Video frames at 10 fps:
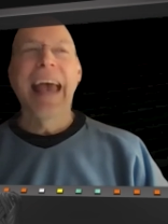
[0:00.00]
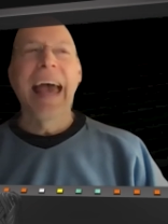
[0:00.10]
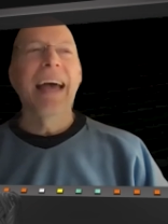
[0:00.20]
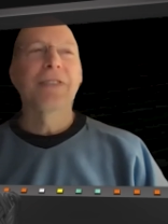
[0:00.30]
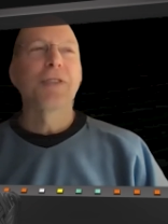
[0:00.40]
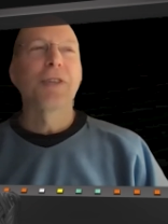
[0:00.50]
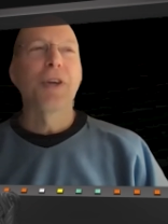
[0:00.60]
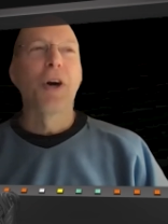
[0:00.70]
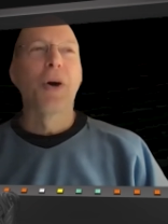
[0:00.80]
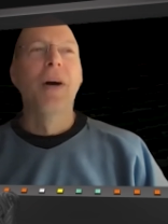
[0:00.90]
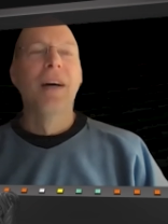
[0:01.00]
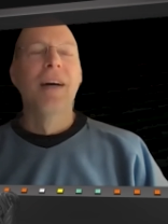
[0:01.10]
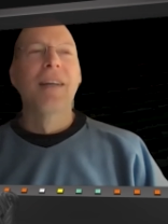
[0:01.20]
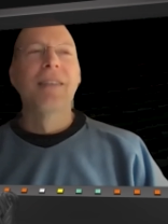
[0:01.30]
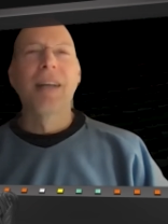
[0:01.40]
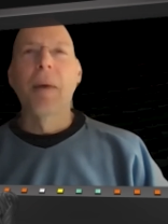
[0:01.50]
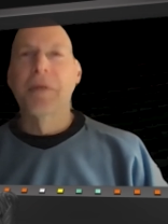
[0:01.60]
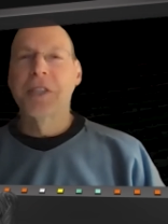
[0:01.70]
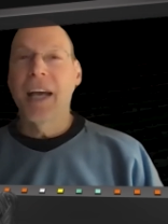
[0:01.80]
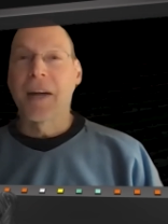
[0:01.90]
has to go double
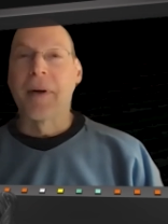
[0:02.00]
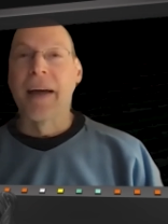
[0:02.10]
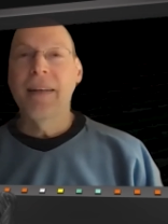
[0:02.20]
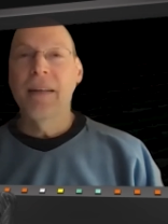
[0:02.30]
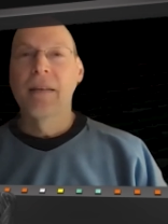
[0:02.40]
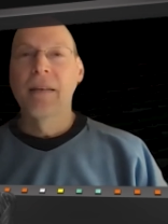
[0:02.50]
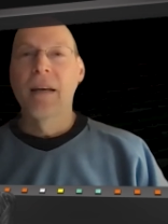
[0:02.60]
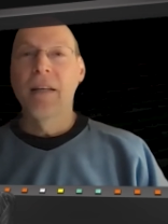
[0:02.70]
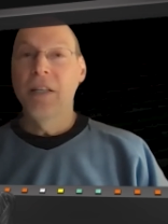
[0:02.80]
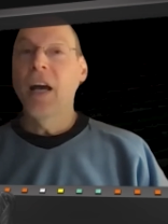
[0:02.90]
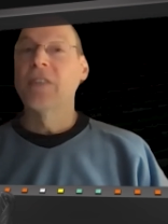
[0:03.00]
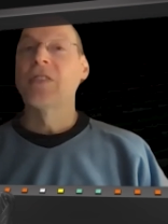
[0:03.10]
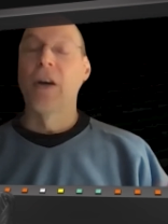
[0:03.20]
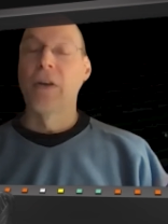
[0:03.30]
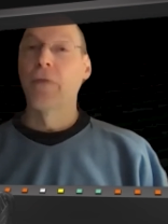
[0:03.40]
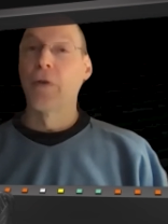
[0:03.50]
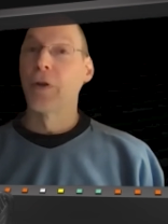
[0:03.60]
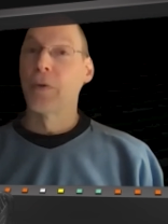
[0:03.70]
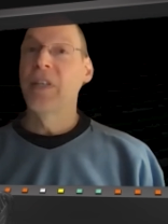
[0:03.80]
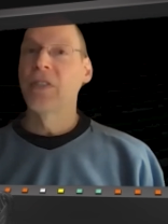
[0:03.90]
check, right? And he does on
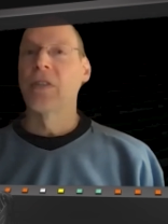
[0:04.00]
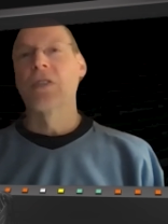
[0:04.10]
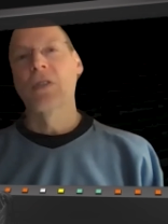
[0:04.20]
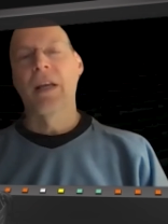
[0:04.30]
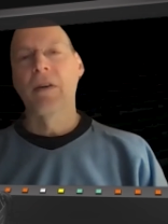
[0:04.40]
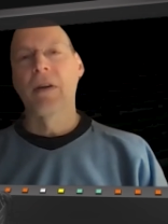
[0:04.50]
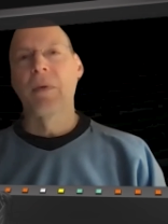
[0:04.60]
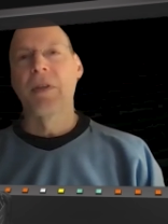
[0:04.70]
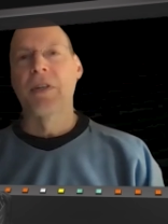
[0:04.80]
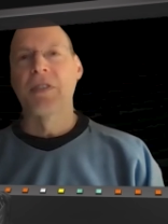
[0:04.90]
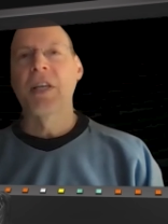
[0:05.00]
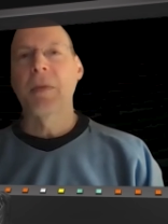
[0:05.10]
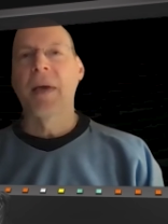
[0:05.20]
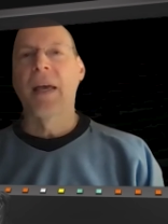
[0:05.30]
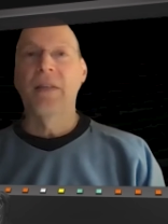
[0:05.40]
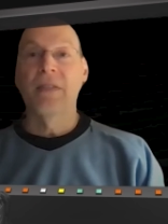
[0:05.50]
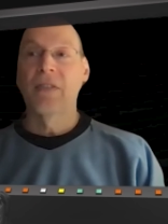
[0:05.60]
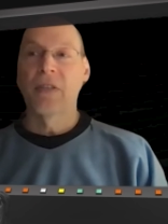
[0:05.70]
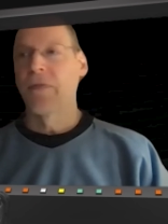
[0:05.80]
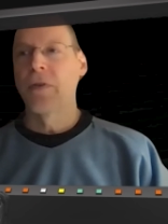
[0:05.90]
further research. Later on when they're in sickbay, he
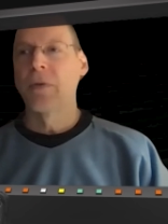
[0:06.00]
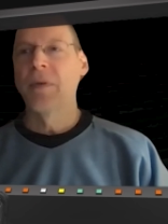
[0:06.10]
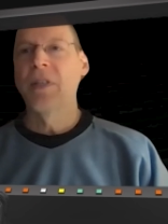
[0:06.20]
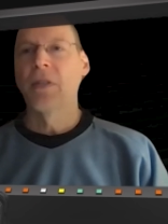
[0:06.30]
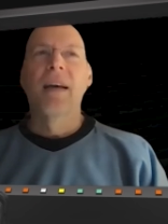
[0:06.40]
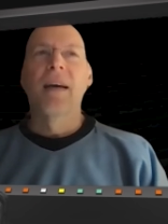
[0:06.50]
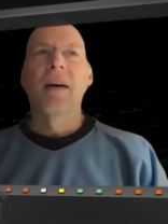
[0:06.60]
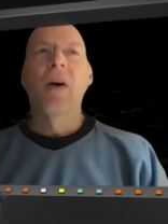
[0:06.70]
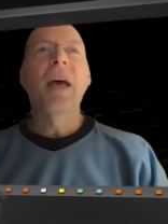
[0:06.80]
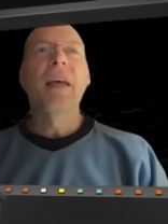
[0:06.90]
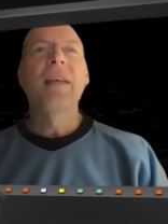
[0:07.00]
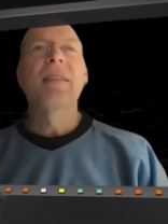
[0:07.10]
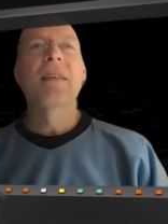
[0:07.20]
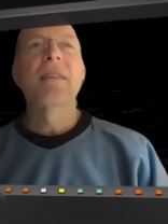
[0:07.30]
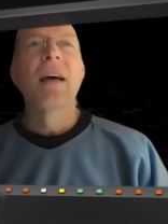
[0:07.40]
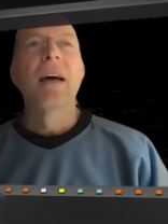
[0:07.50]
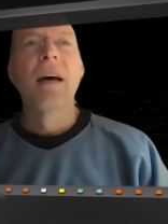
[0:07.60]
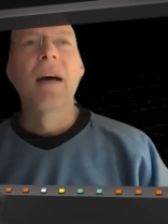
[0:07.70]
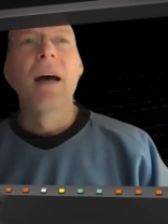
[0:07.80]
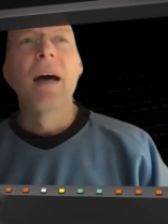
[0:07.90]
says on further research, he says,
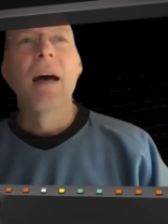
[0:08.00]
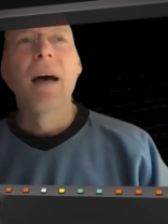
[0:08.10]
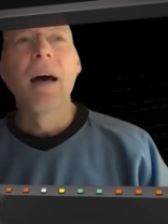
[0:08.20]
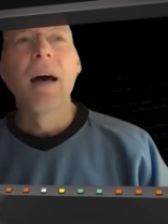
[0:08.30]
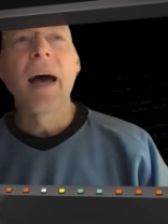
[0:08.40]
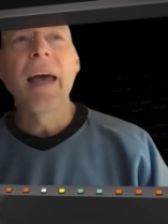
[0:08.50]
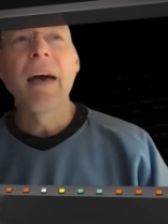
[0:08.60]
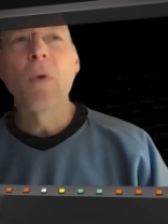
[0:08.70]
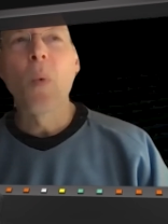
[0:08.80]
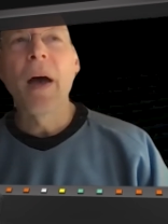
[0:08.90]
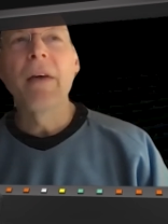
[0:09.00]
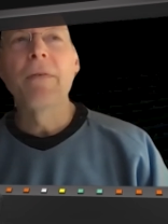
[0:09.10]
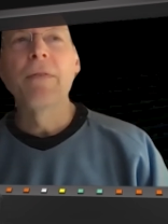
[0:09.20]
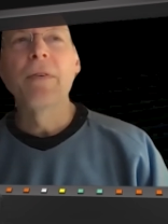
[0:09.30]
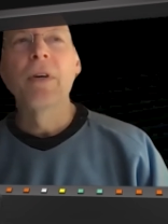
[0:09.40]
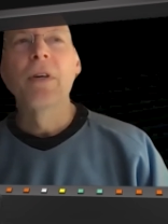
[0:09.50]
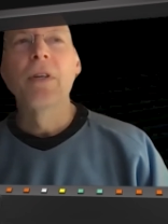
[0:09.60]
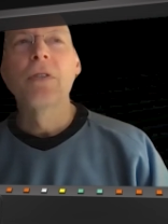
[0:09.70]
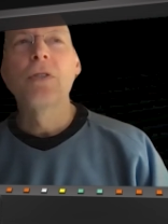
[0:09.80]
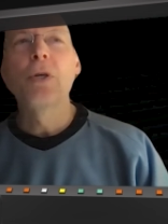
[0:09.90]
"I have a wife,
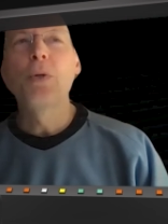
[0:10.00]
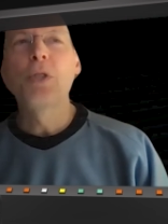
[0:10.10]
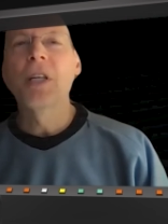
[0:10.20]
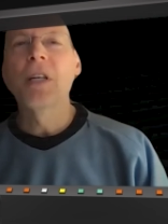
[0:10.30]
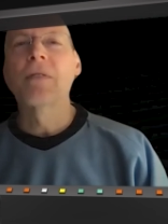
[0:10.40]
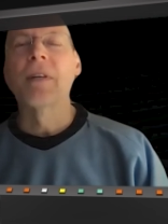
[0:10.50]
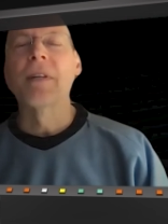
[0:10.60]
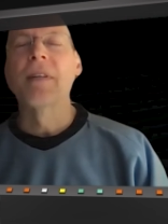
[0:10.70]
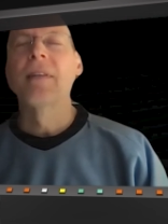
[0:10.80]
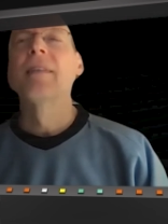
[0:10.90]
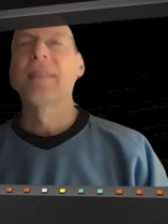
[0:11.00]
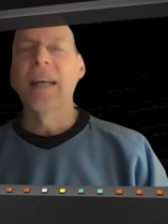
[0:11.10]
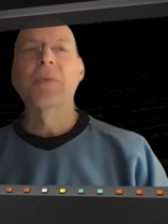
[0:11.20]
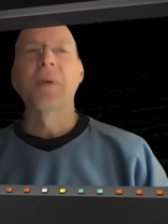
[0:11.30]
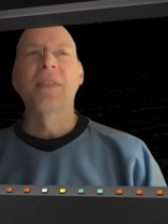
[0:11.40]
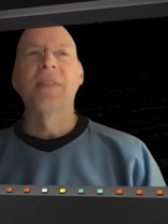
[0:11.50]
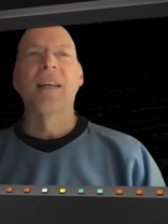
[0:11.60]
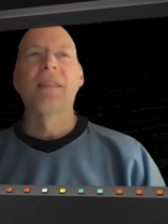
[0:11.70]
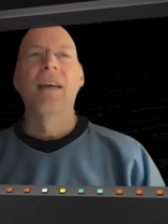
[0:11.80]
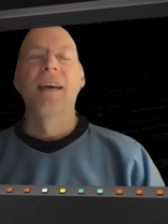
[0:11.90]
2 children." That's what he says.